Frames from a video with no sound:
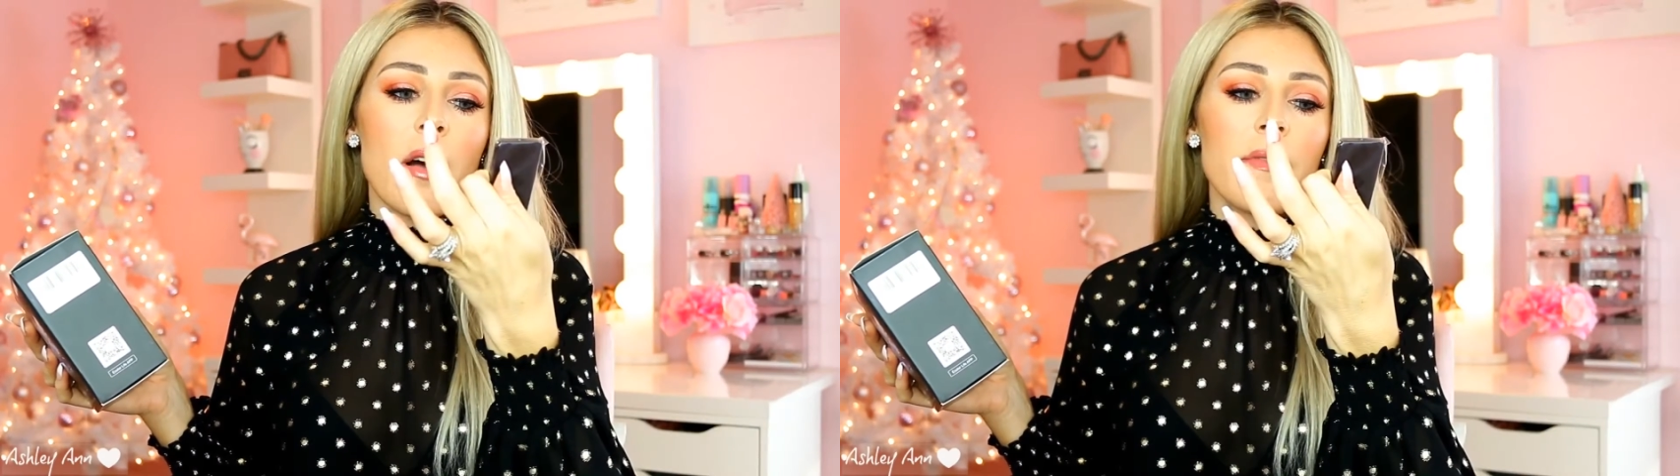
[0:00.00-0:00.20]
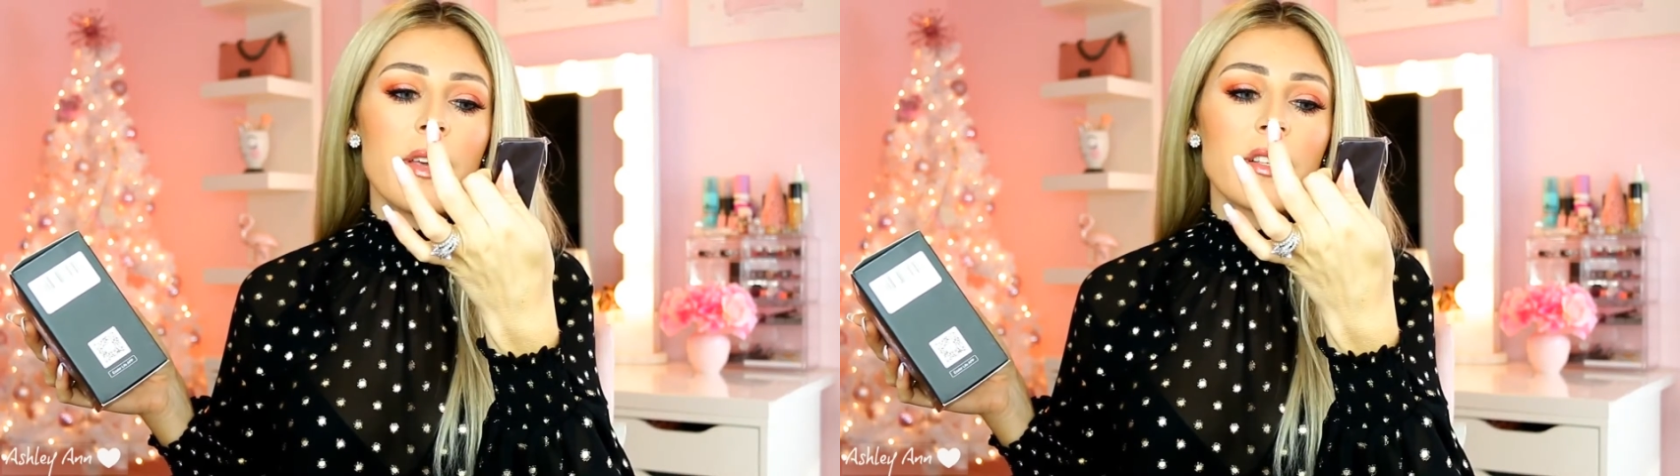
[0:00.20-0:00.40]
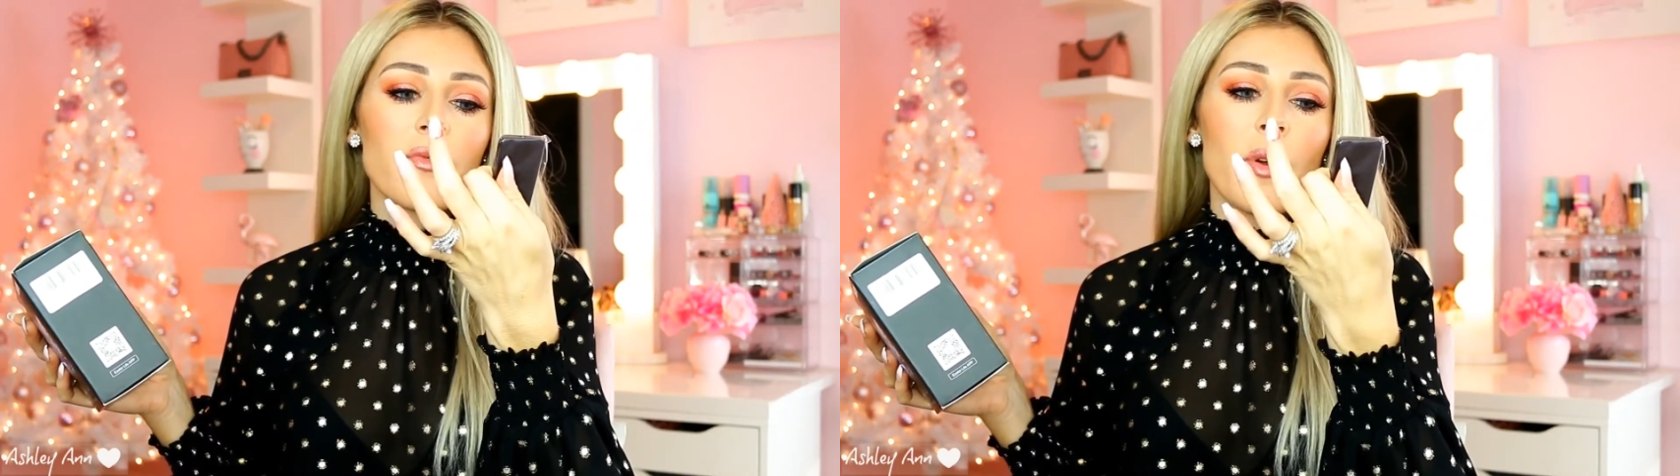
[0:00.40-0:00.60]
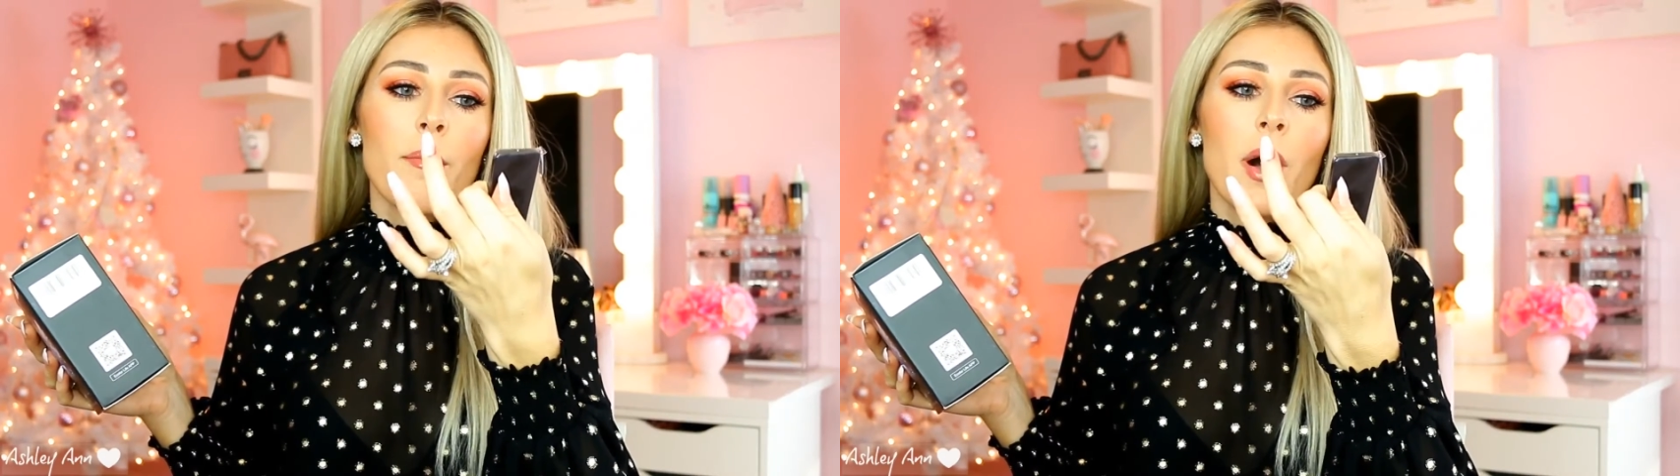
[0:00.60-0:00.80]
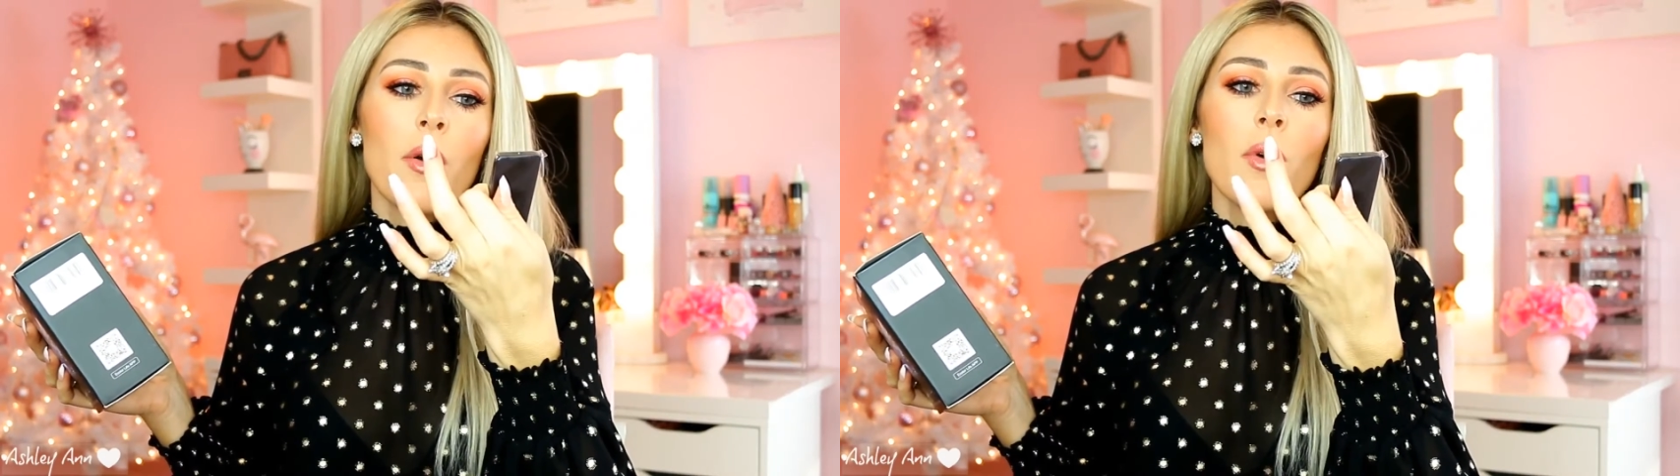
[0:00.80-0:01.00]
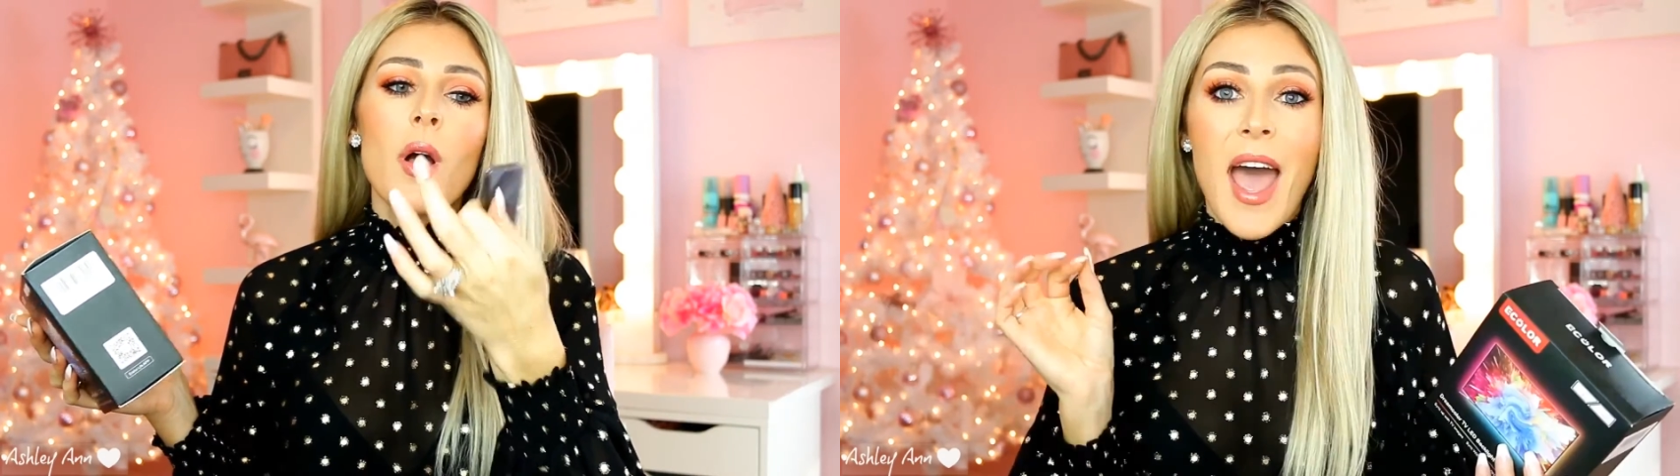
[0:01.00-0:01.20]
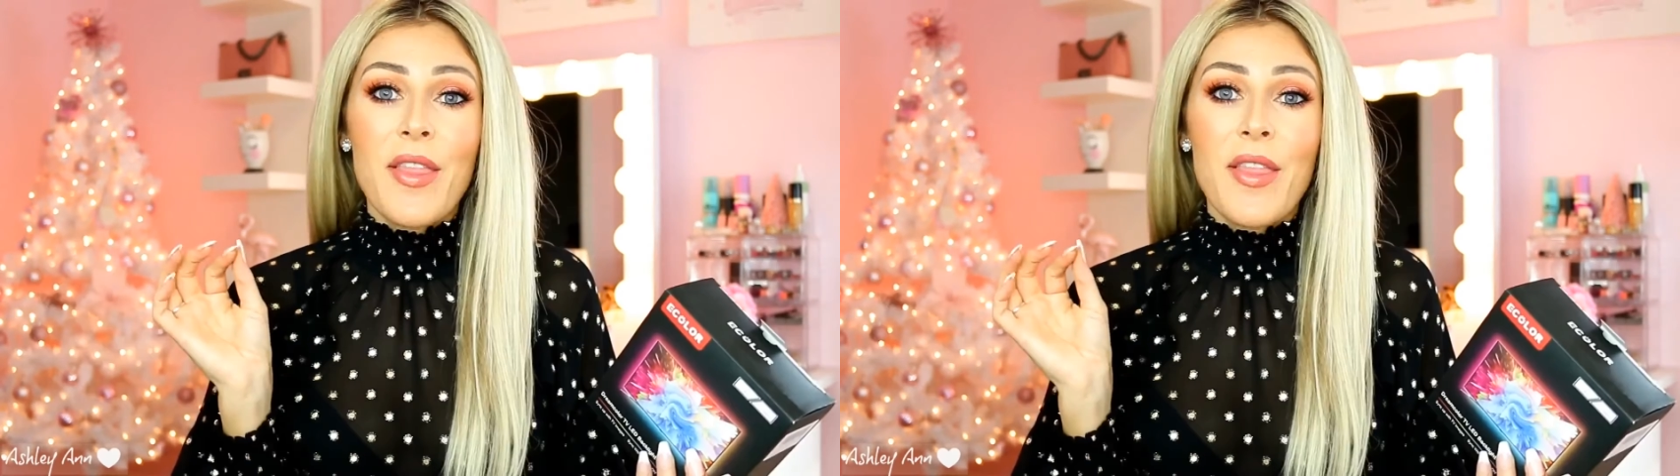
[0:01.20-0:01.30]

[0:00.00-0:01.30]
of this remote.